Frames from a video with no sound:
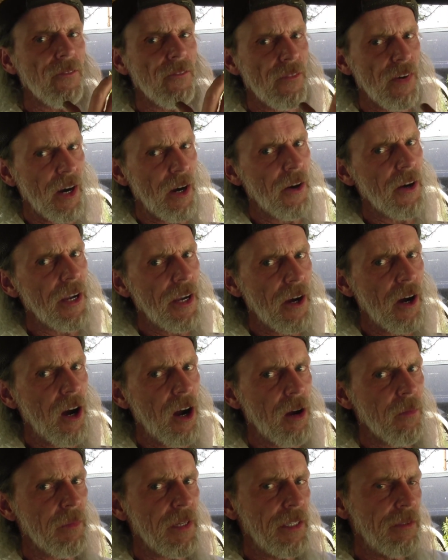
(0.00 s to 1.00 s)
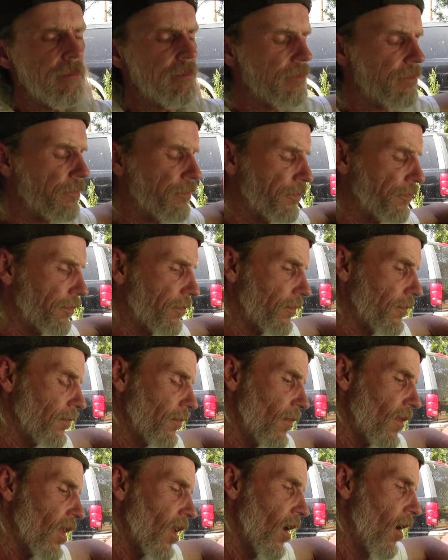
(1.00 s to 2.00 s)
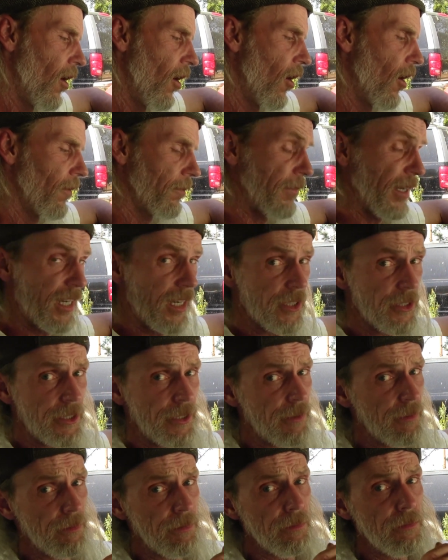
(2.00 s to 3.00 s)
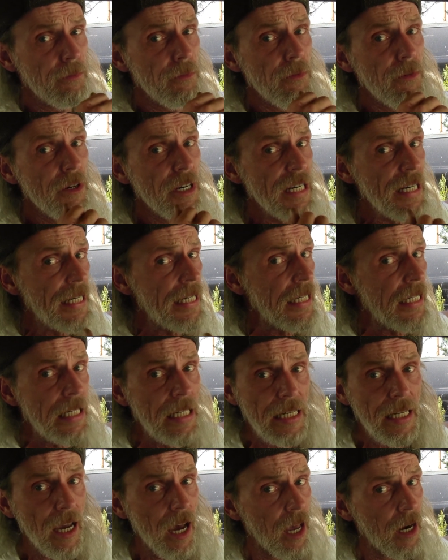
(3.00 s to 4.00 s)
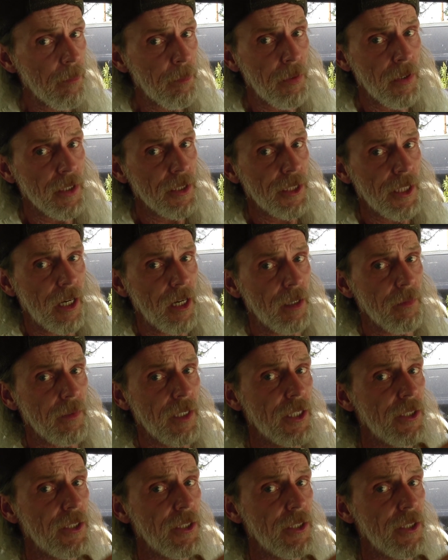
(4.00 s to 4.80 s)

Very common, because you really got to push on them,